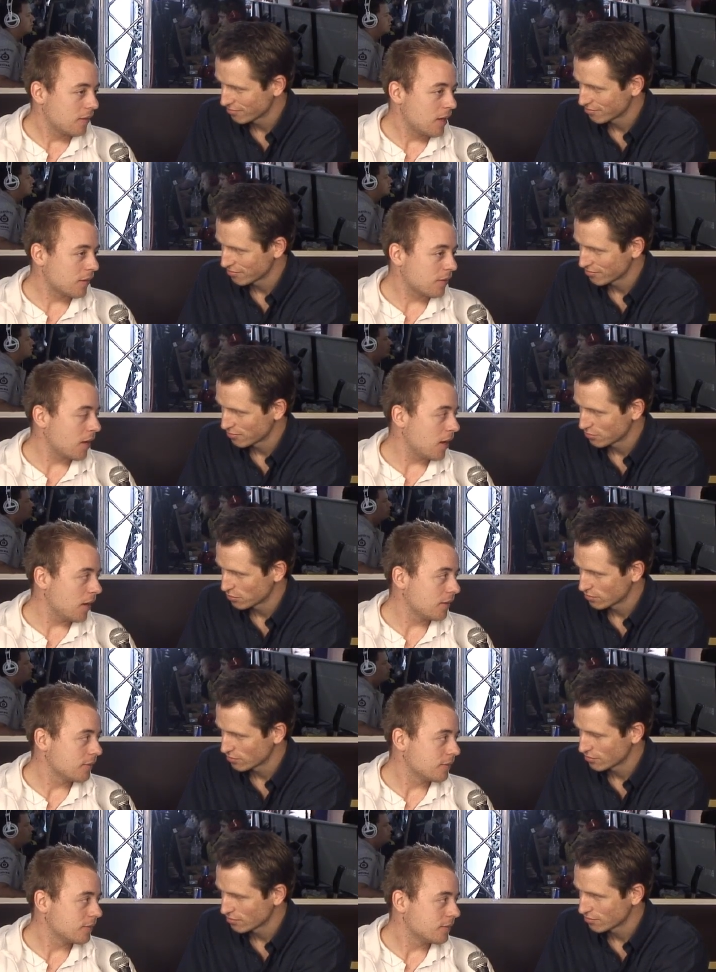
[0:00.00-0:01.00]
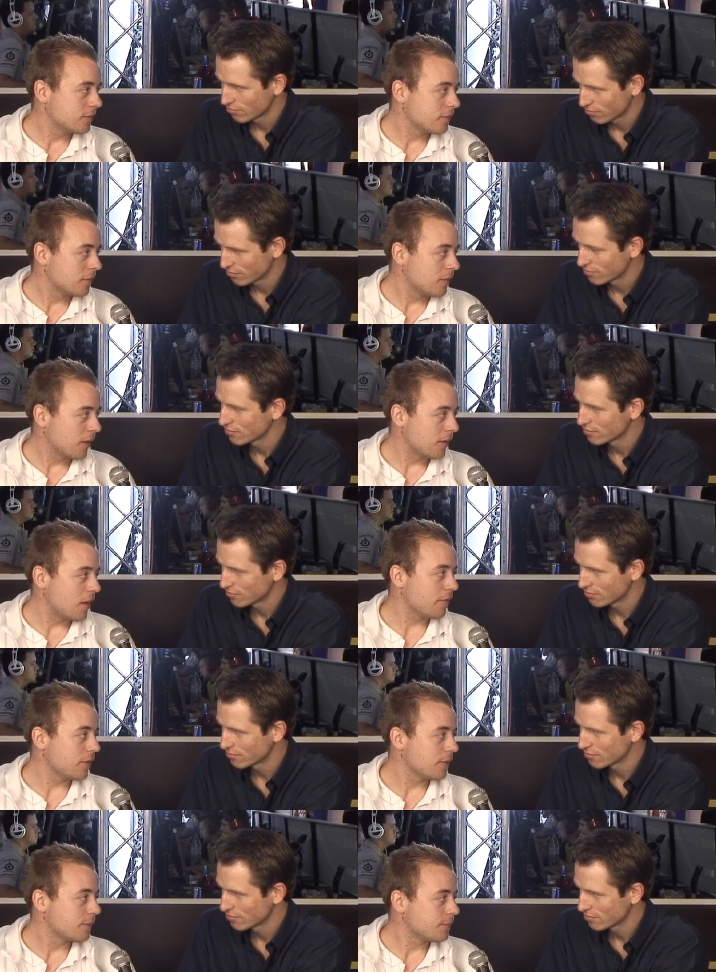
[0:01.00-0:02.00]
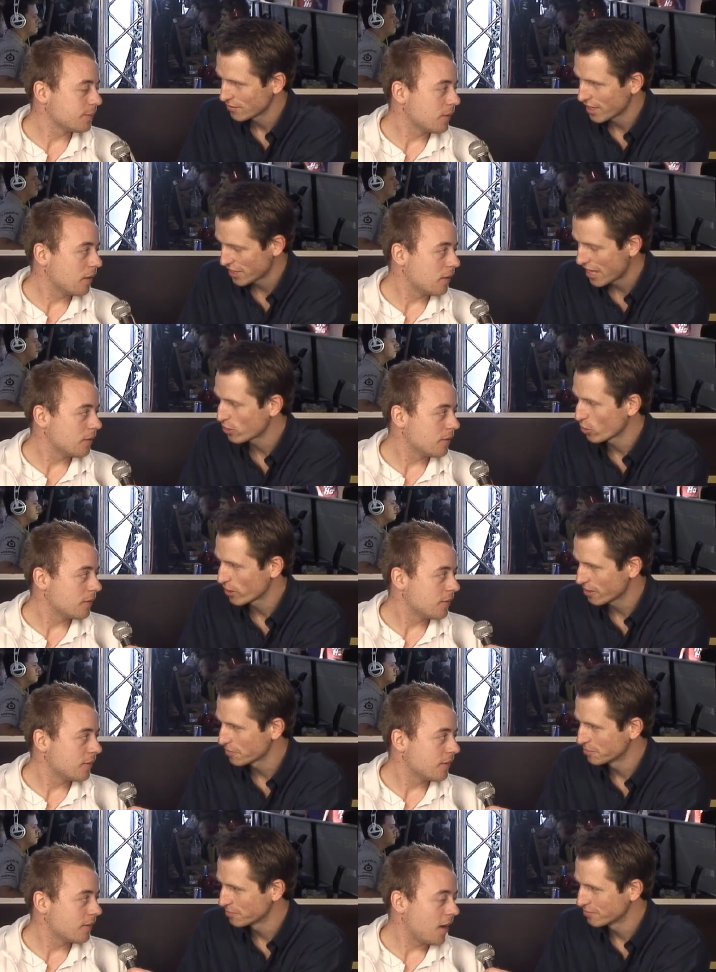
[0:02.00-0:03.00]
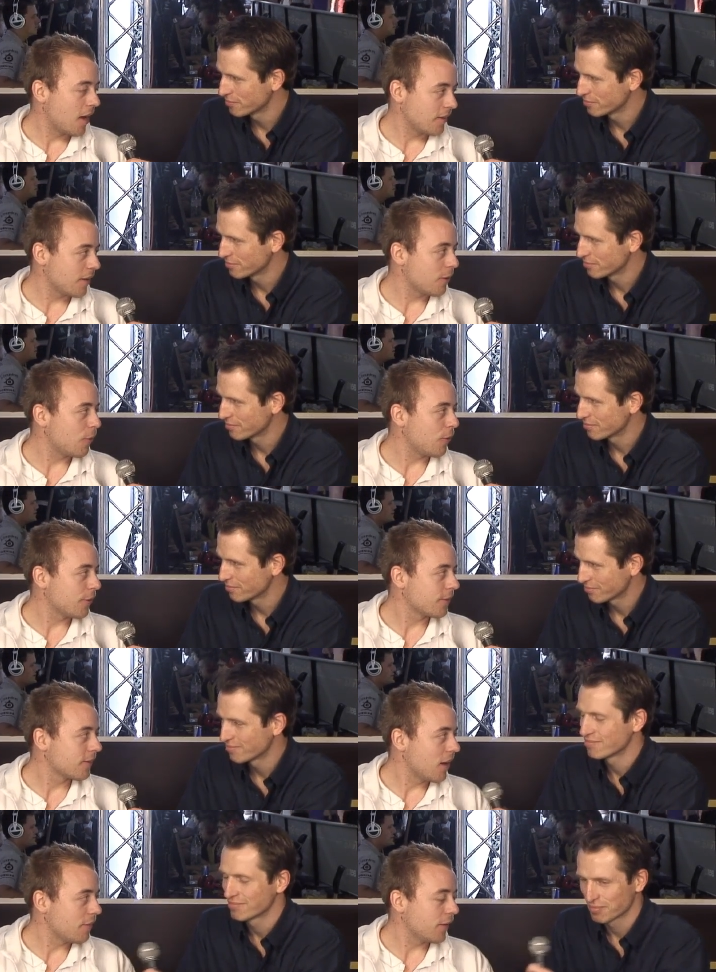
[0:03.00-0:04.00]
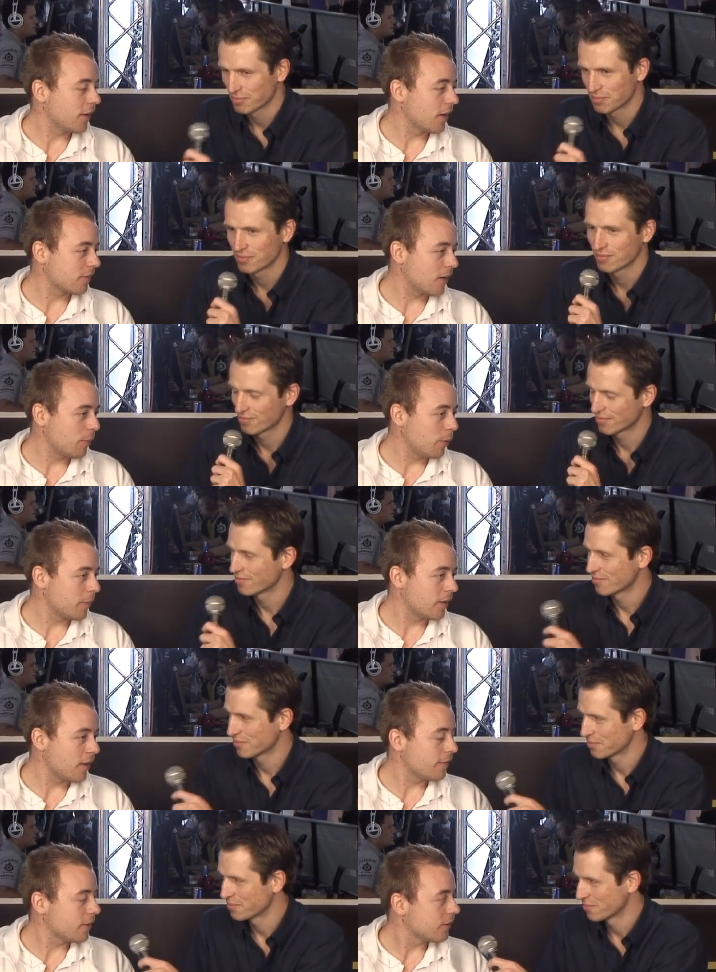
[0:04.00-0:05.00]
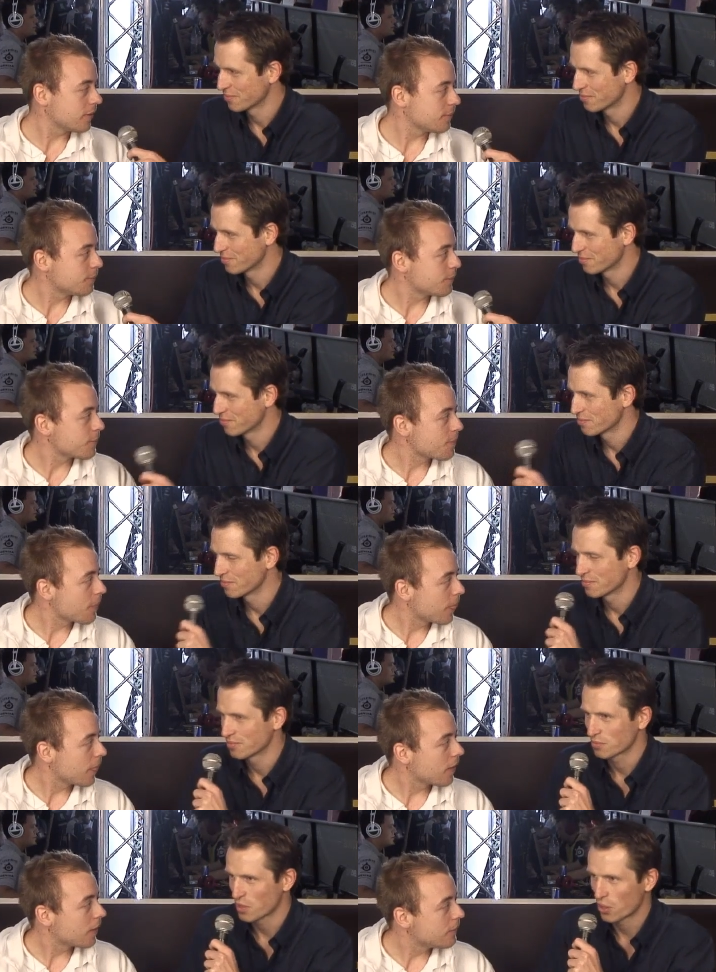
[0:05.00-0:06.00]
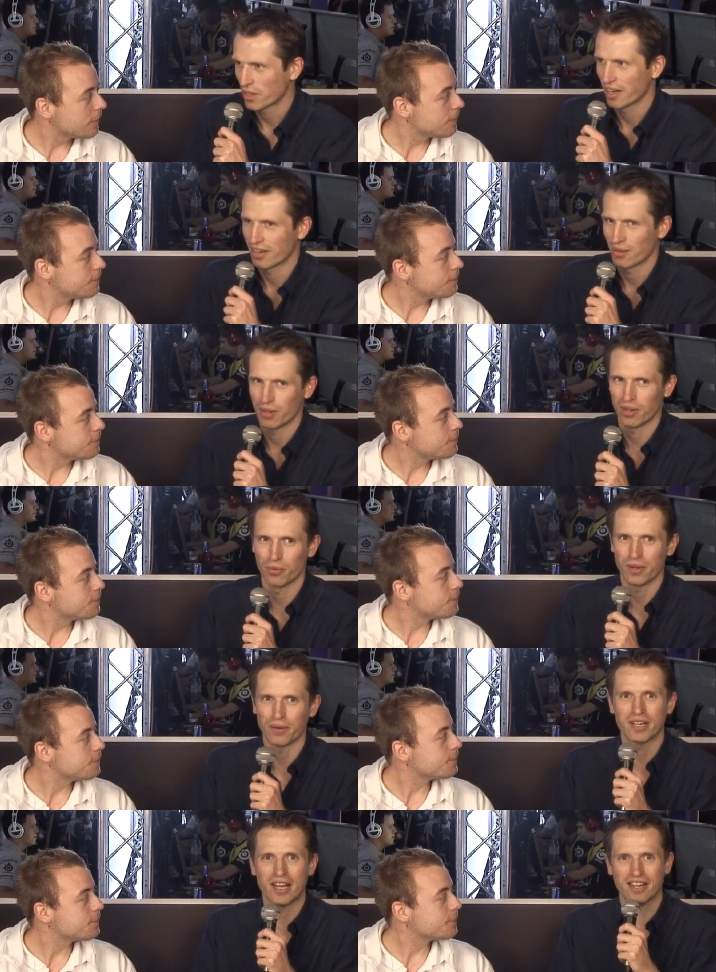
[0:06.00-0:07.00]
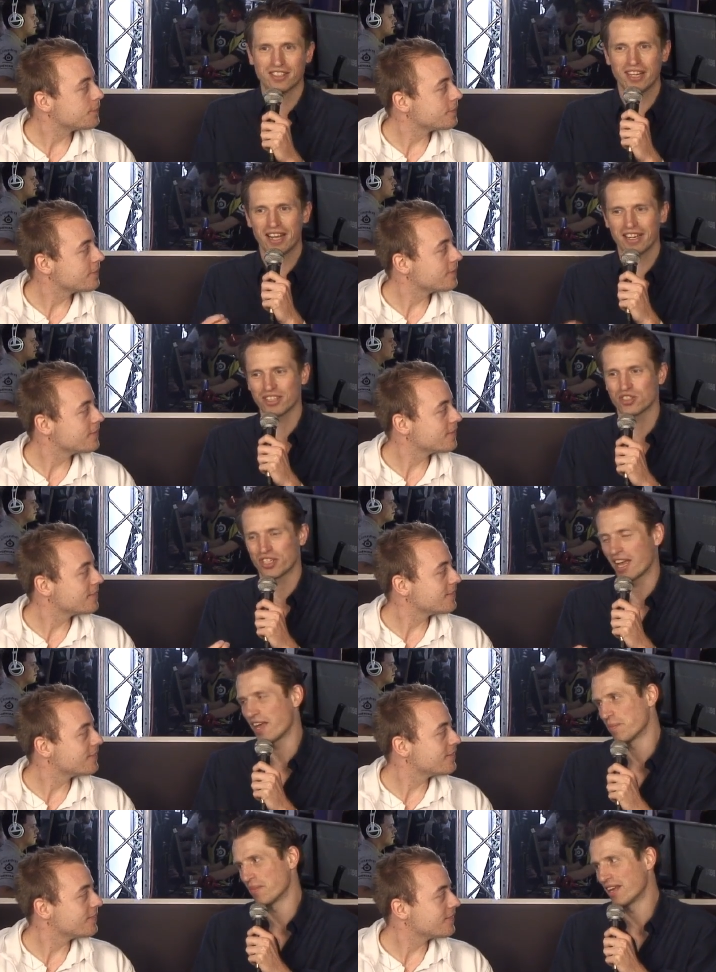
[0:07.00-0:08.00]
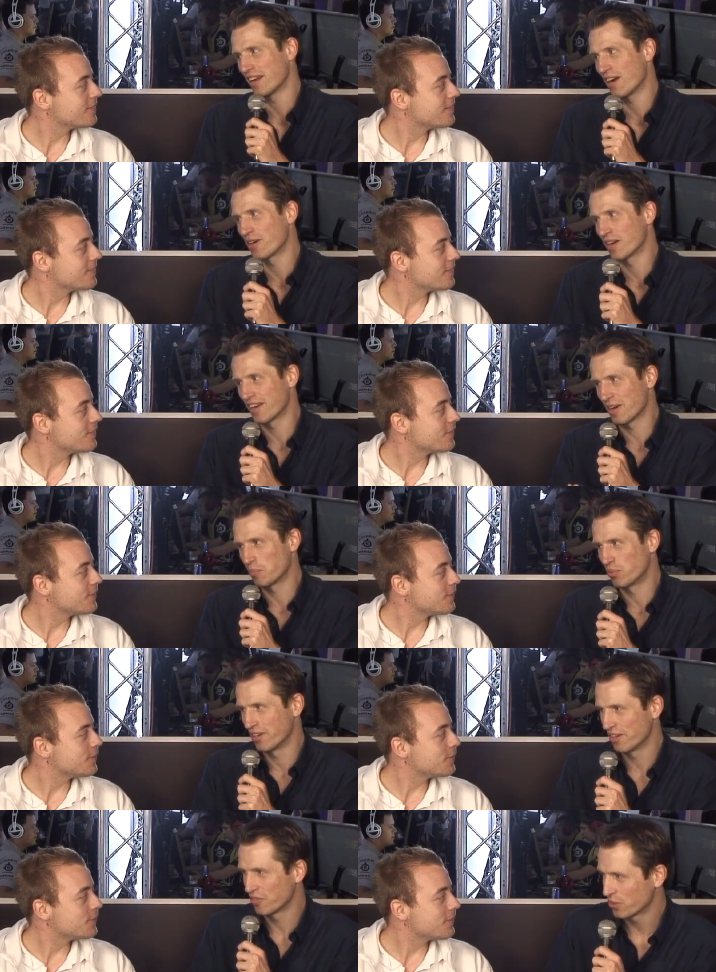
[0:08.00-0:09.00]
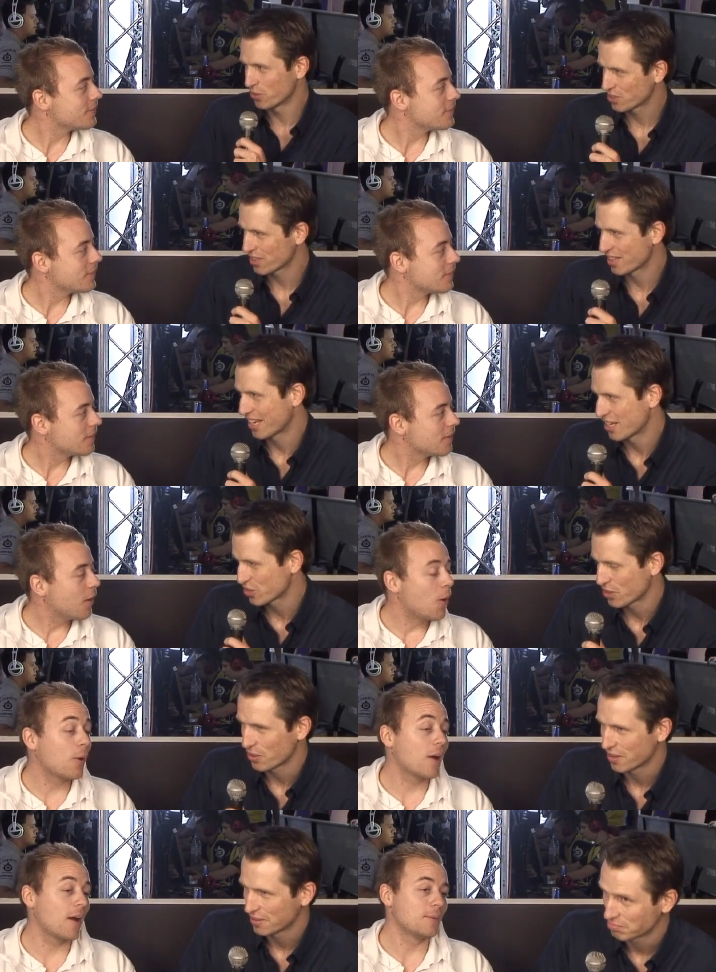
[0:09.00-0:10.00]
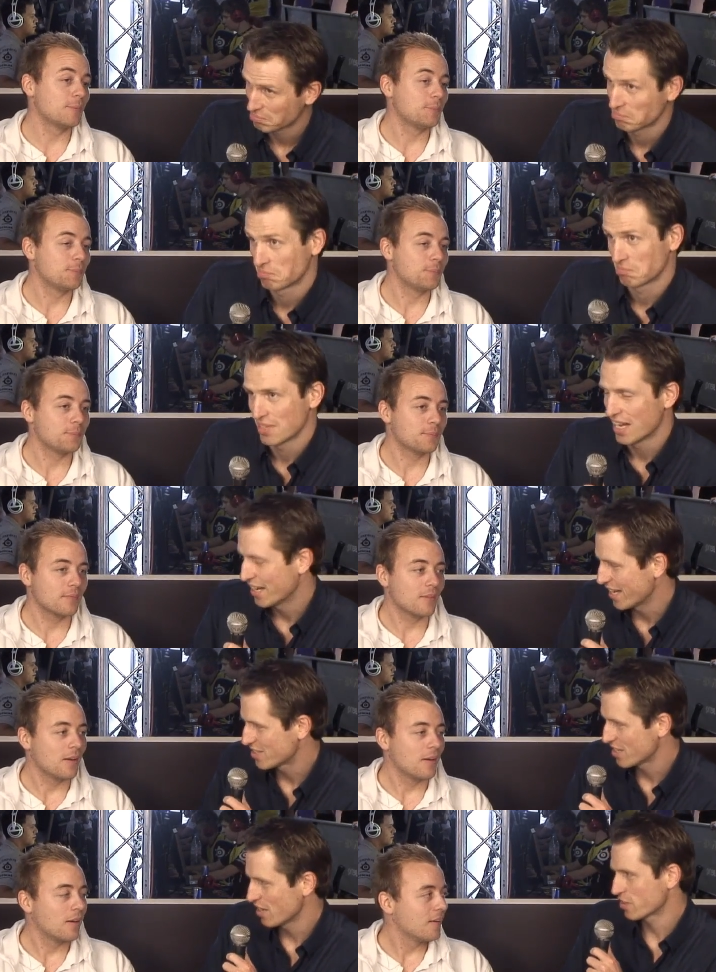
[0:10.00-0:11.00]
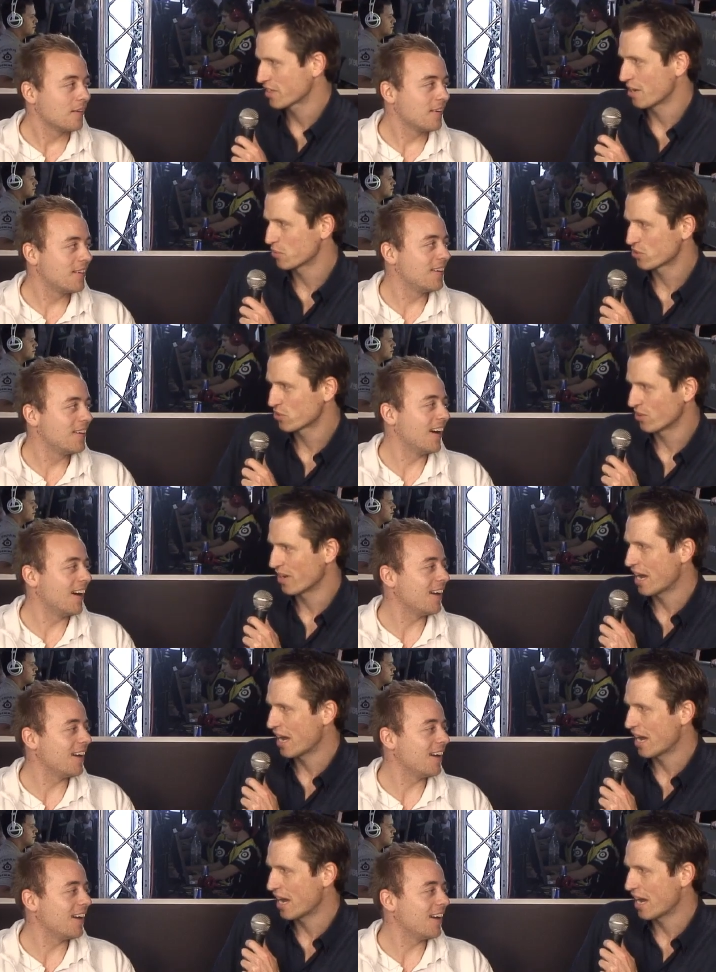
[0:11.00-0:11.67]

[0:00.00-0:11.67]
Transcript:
Speaker 1: SK, and Navi. In that order? Yeah, in that order. I think SK will be Navi.
Speaker 2: Okay, well, we were kind of saying the same in our uh, previews, uh, so. Okay. Uh, Let's see if it comes through. I